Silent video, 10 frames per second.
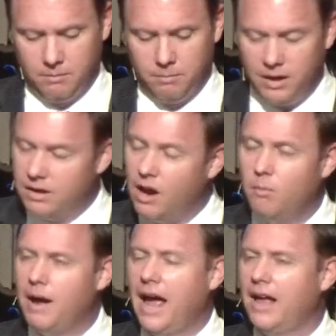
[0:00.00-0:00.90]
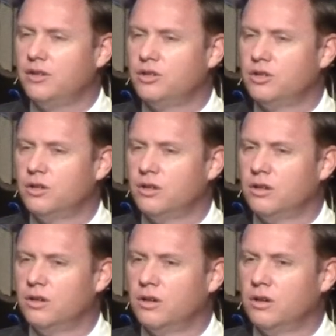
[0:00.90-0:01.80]
But no match
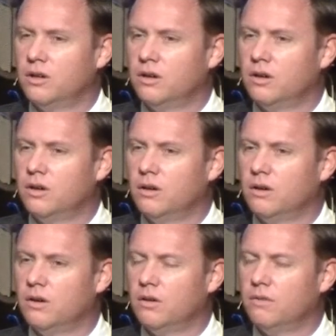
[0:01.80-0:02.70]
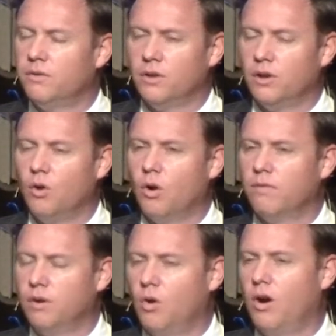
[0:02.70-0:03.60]
for the Lord
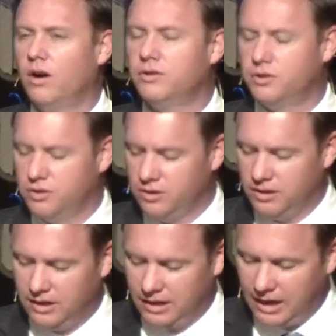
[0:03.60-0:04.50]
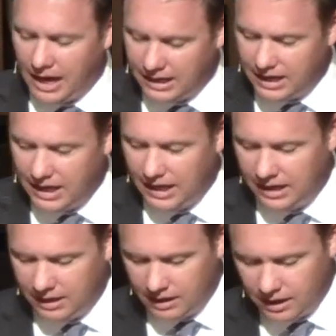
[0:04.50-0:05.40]
of Lords and
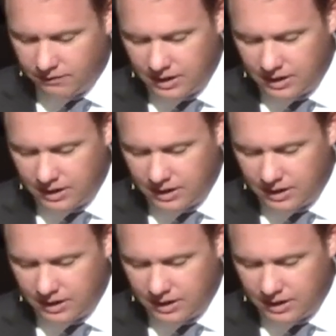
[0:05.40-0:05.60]
King of